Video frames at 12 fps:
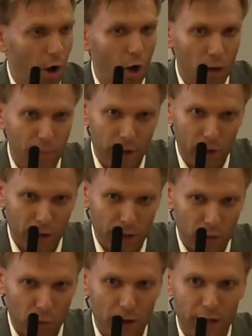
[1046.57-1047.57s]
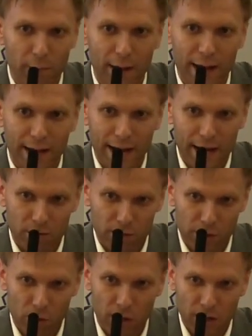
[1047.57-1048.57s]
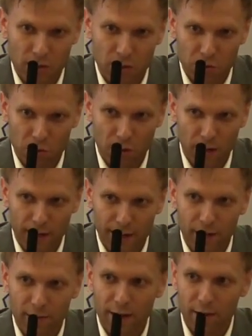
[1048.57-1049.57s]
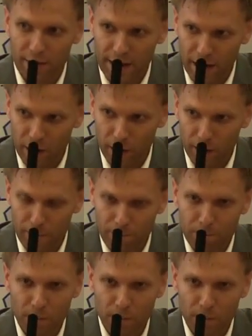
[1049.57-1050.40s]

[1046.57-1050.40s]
All-American running back out of Little Rock Central High in that era.